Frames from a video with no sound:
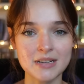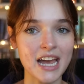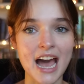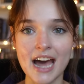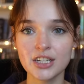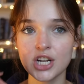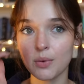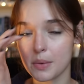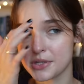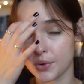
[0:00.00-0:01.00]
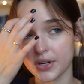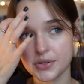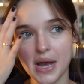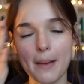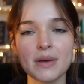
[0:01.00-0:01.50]
I had to know what was going
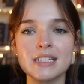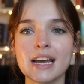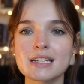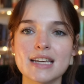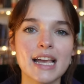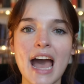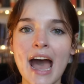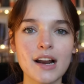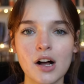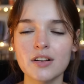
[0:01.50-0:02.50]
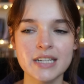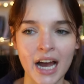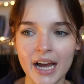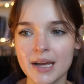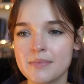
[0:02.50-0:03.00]
to happen next, like at all
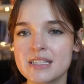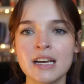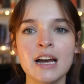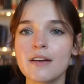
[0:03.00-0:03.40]
times.